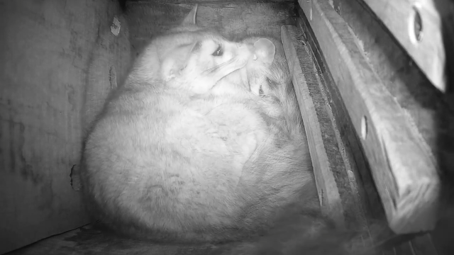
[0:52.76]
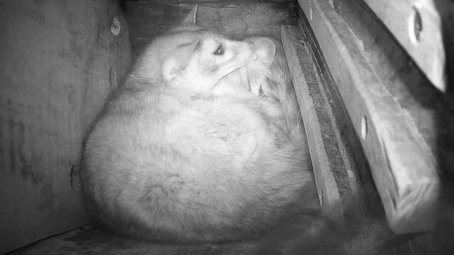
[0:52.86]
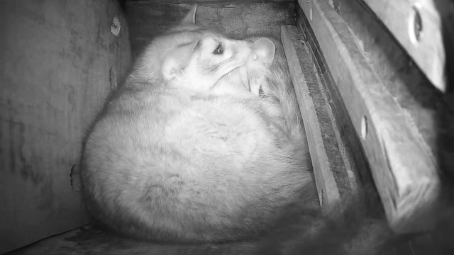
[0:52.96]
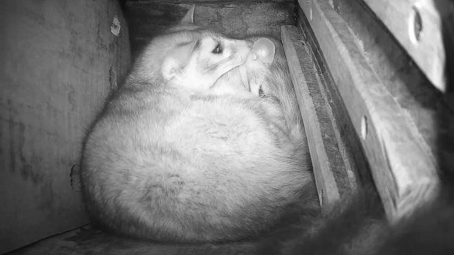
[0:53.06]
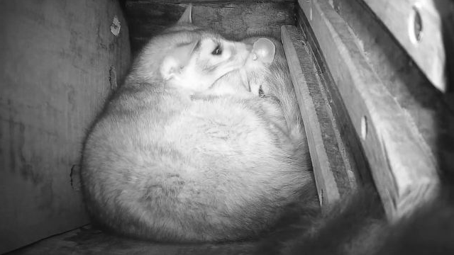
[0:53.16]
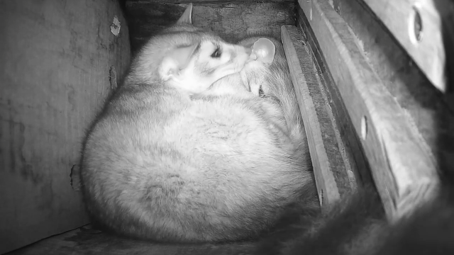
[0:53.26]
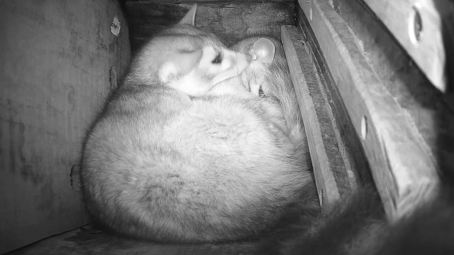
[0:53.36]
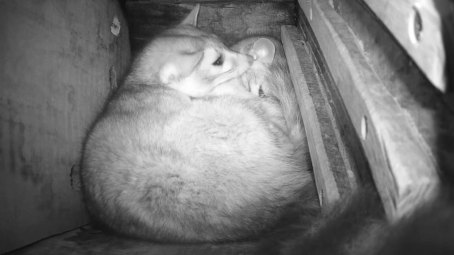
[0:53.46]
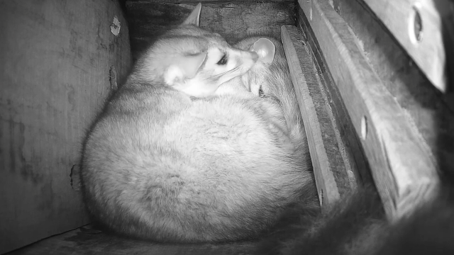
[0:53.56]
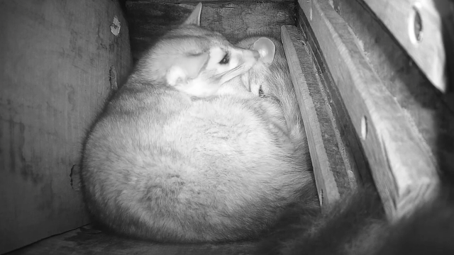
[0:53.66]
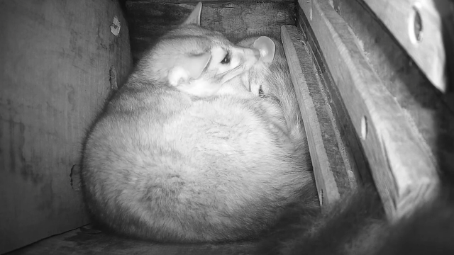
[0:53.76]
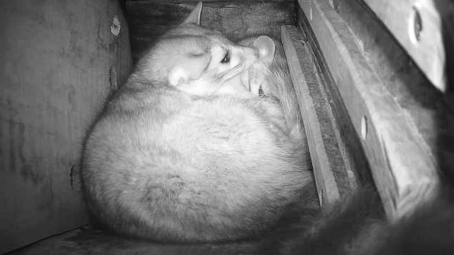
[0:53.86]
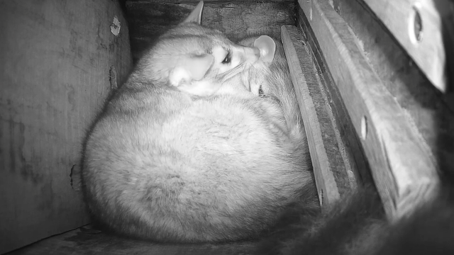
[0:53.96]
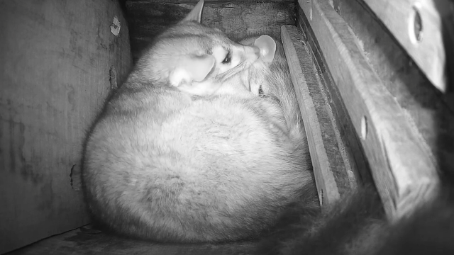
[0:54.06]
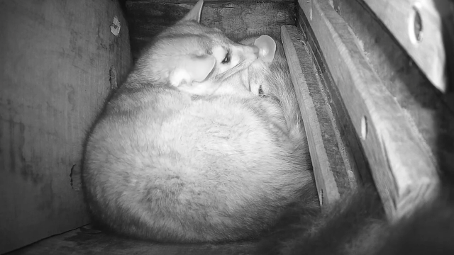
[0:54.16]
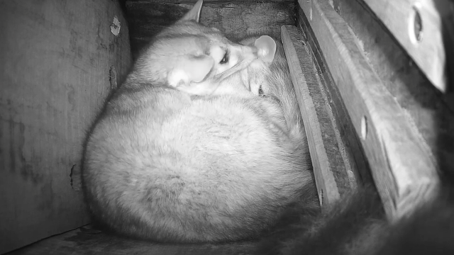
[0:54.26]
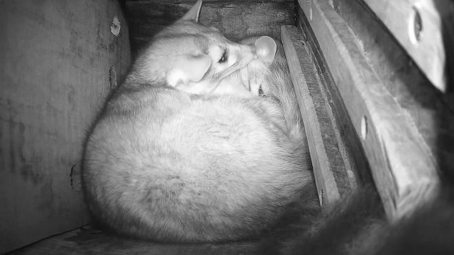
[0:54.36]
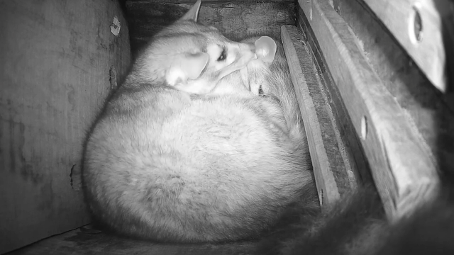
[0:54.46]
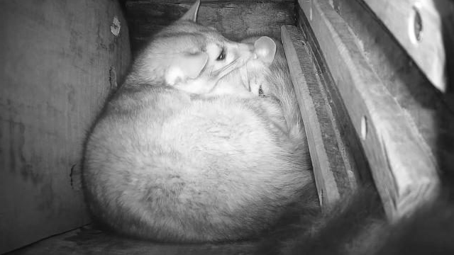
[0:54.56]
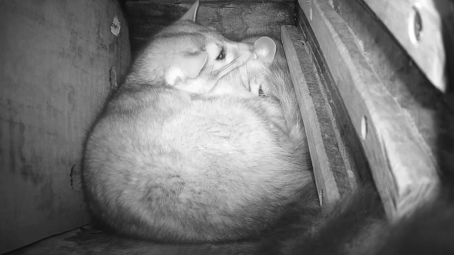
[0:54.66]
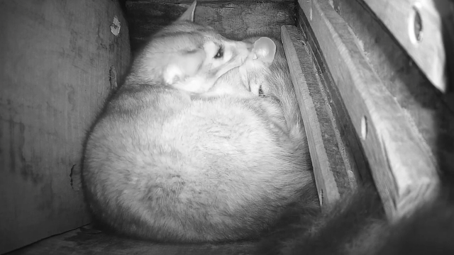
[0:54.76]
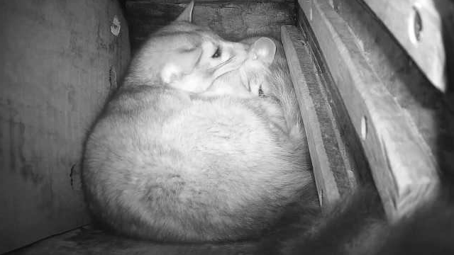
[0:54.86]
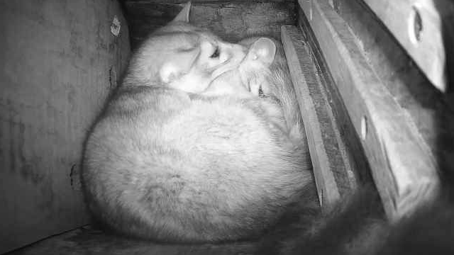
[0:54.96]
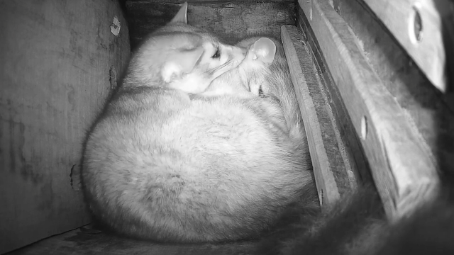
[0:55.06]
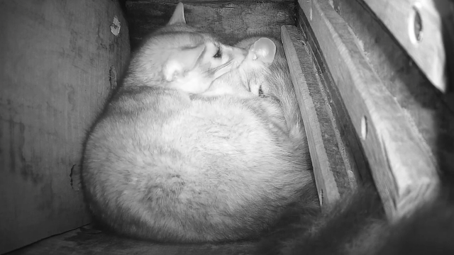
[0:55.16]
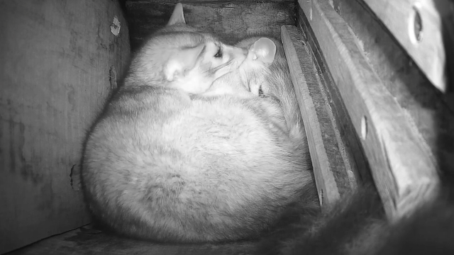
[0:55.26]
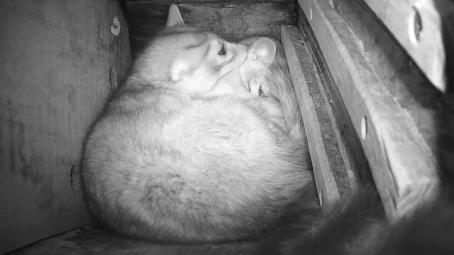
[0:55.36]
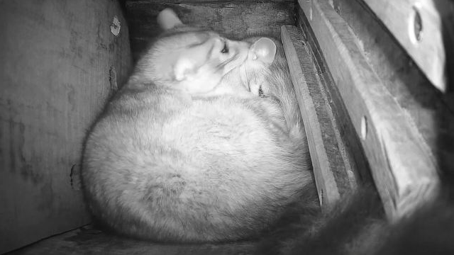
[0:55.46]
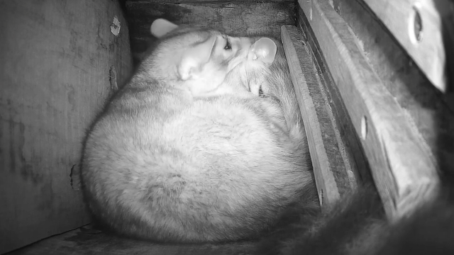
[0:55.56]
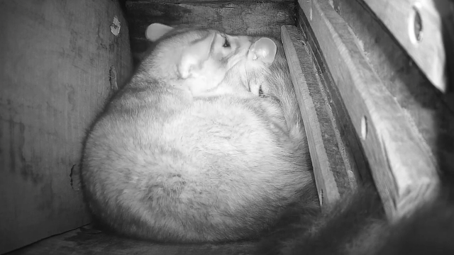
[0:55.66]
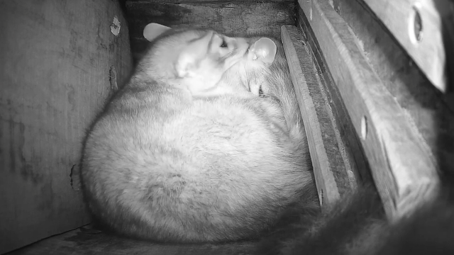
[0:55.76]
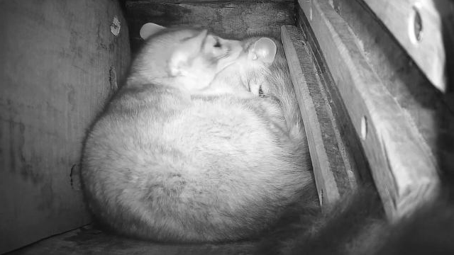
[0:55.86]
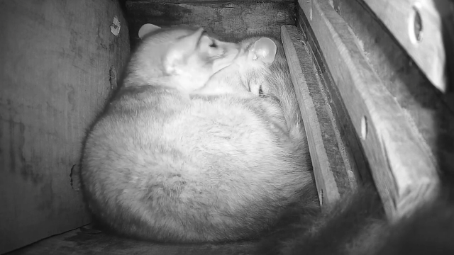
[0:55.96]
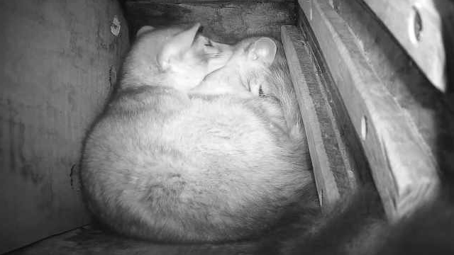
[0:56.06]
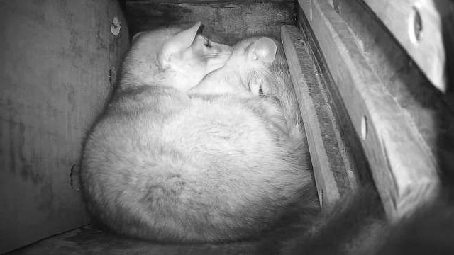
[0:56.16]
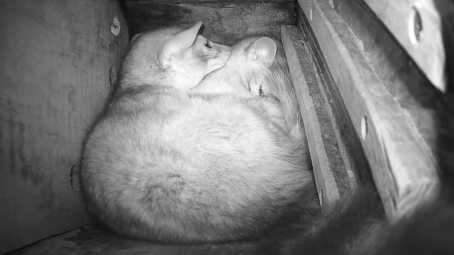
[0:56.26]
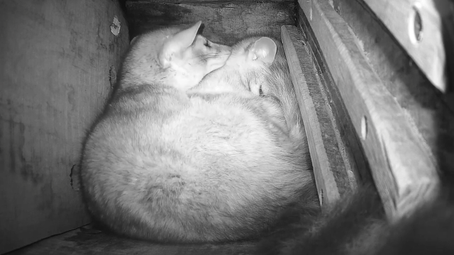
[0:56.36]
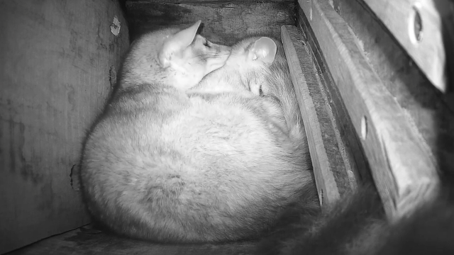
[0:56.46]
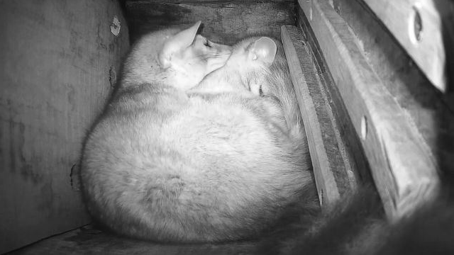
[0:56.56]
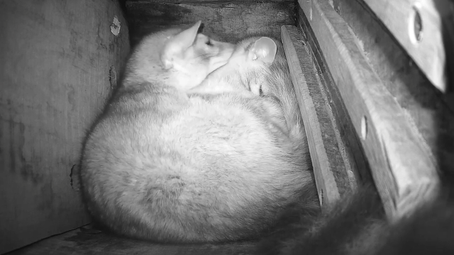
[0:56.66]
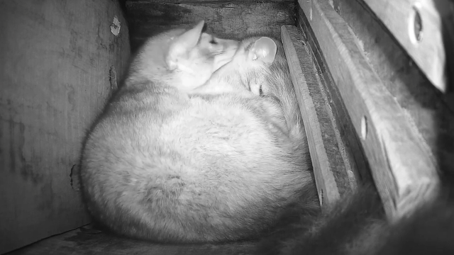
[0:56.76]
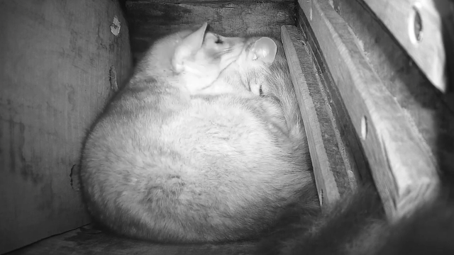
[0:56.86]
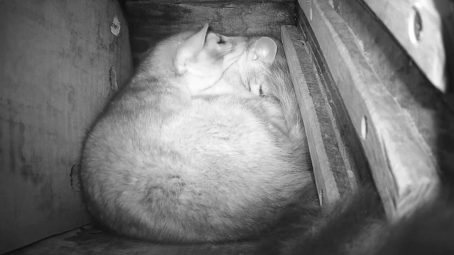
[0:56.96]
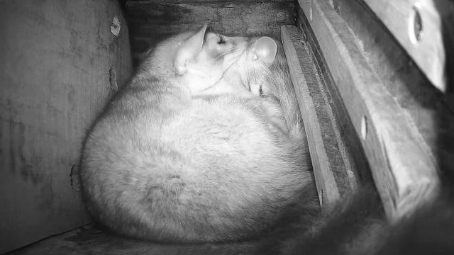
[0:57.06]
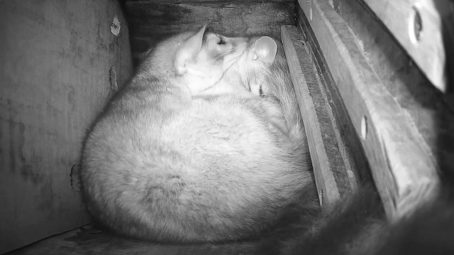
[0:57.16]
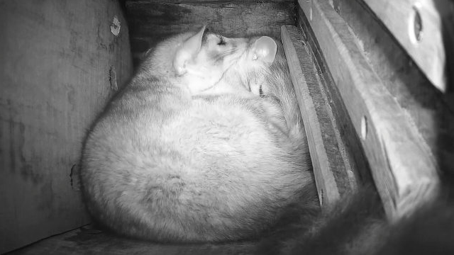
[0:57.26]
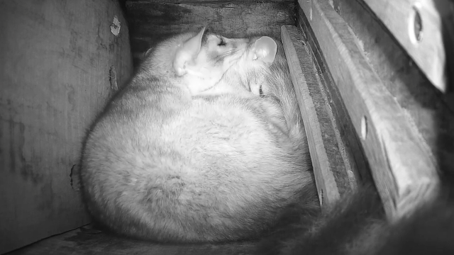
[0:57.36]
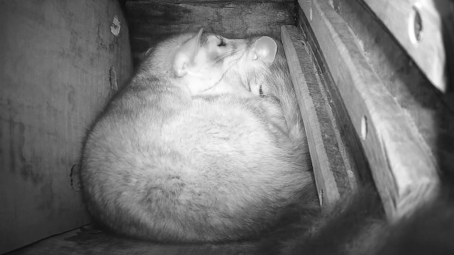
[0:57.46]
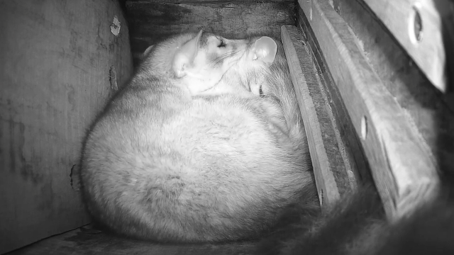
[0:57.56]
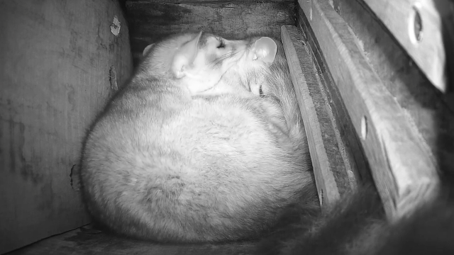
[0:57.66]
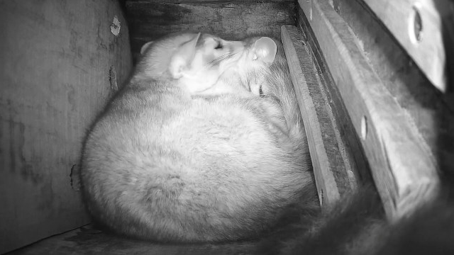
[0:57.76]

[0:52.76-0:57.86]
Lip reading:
(no speaker visible)